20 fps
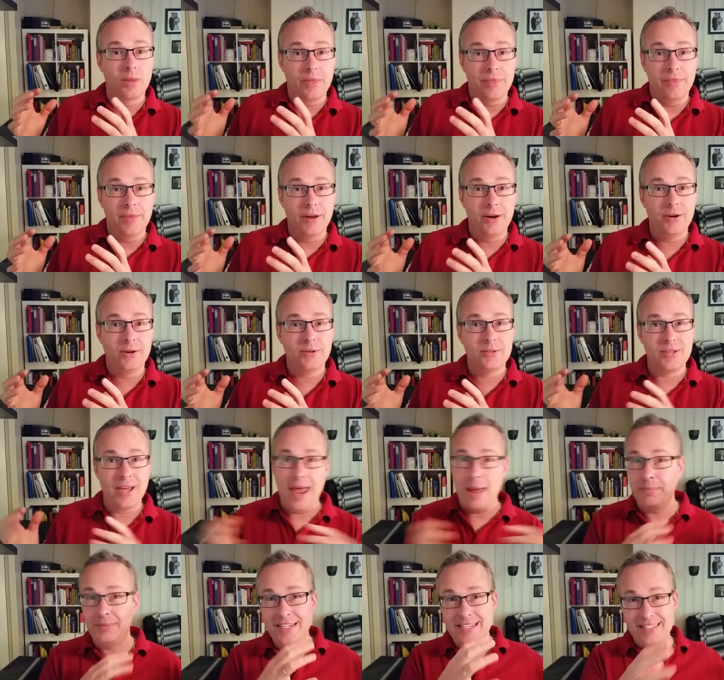there's
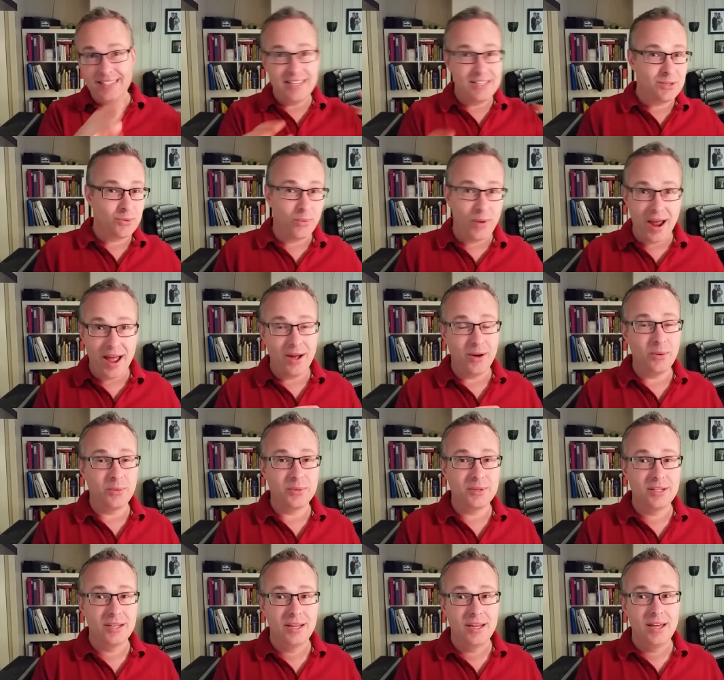empty seats
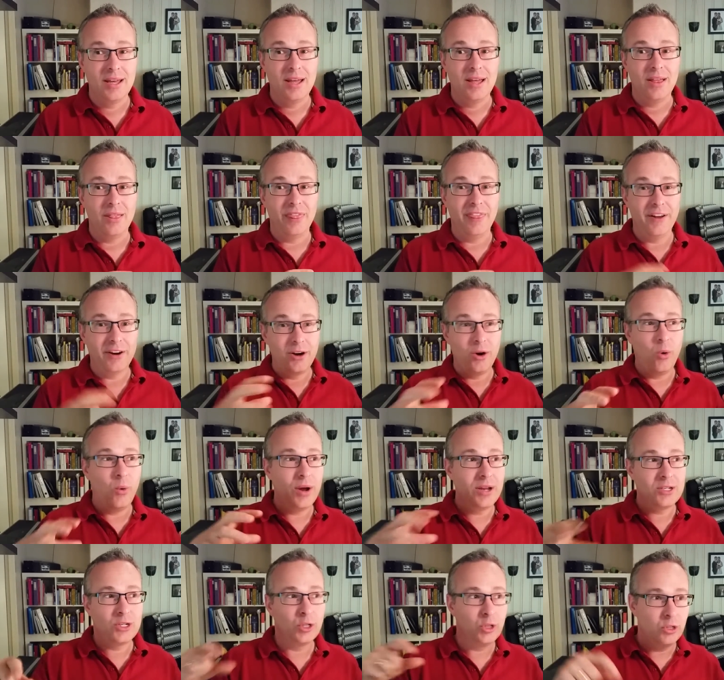around, they're
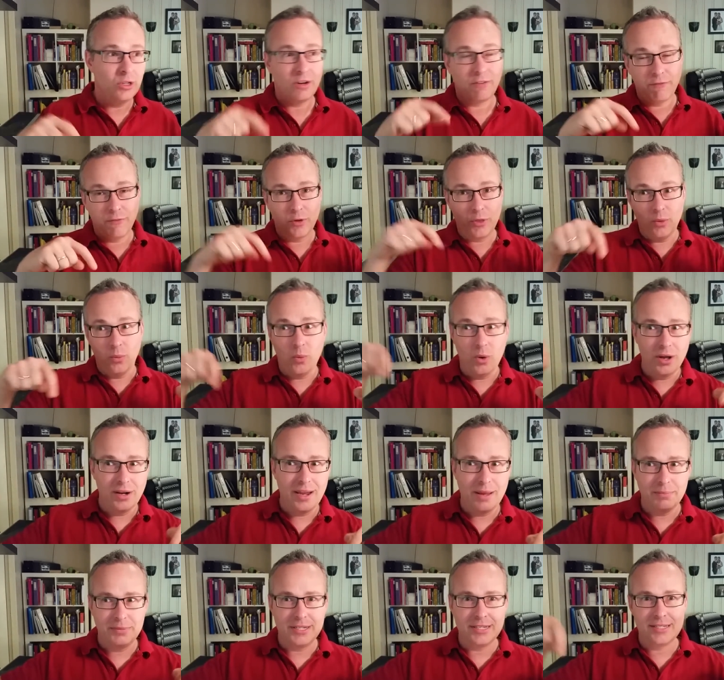going to look for the
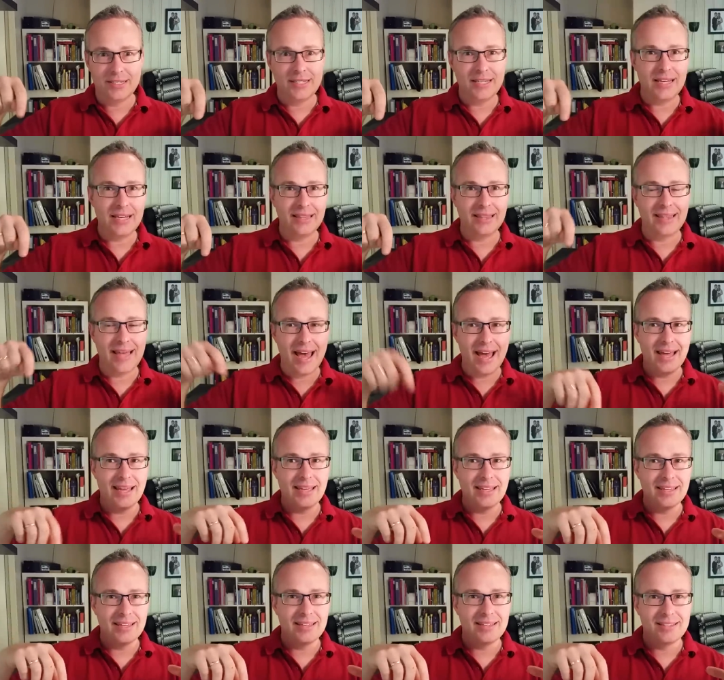one empty seat
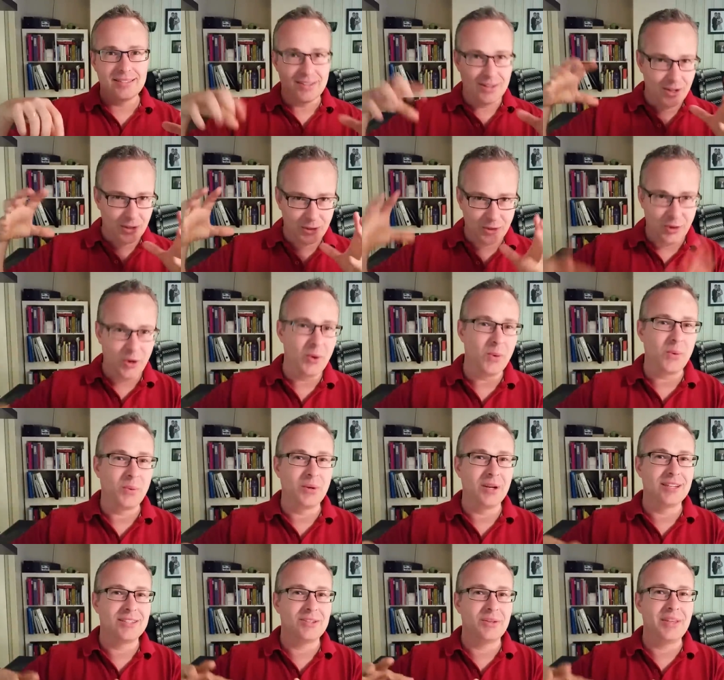that is
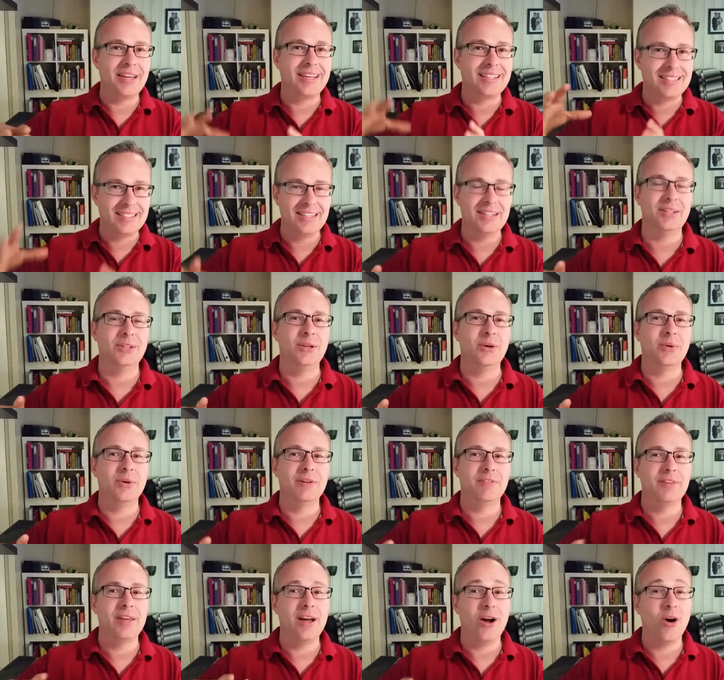alone, and so they can sit
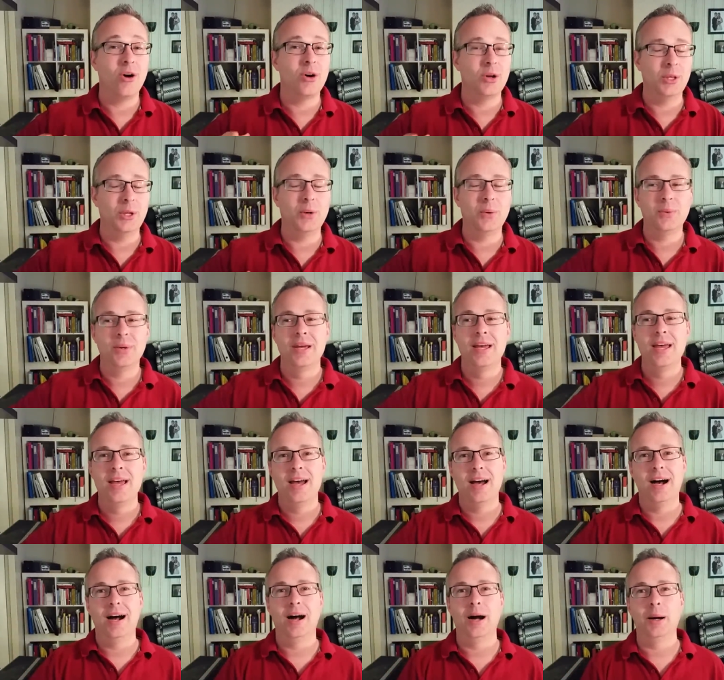alone if they are alone.
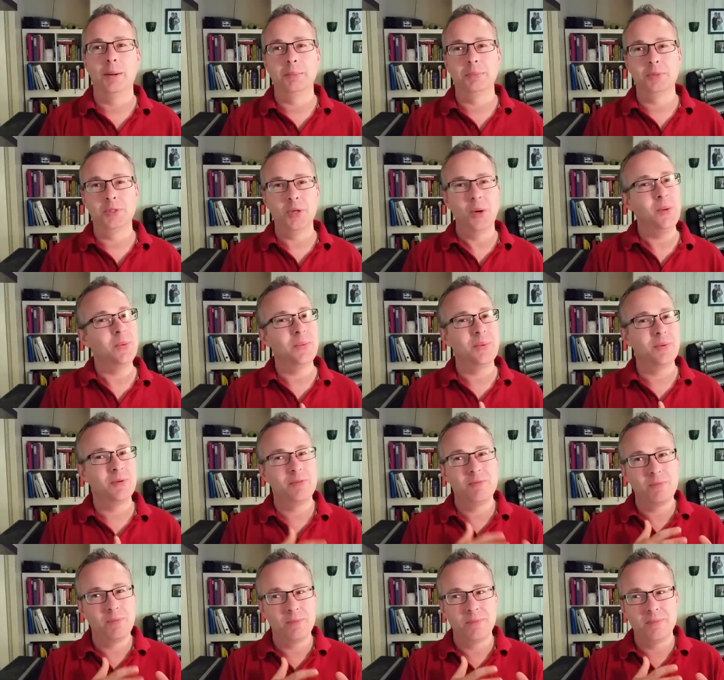
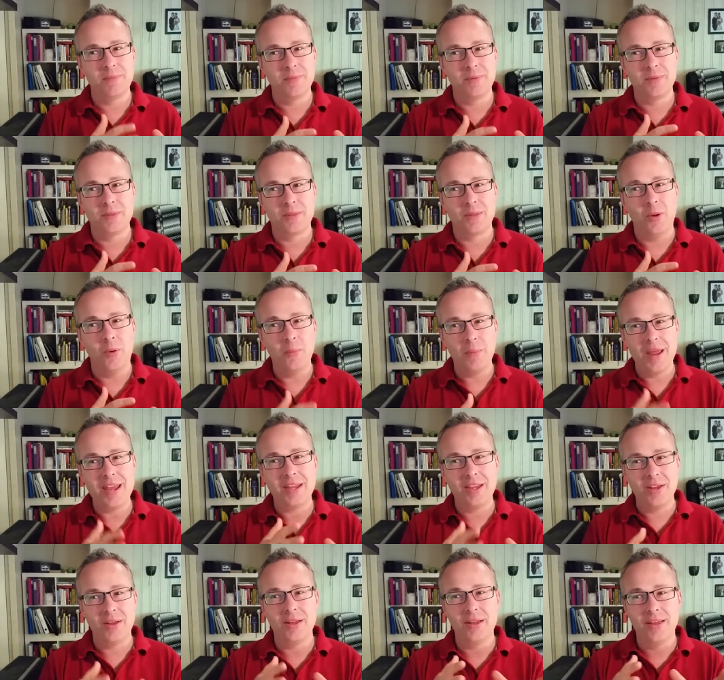Don't
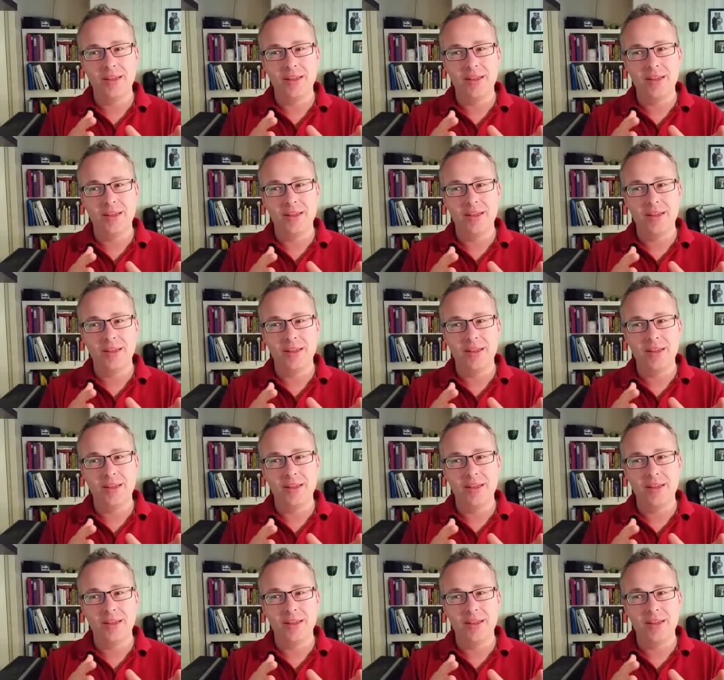make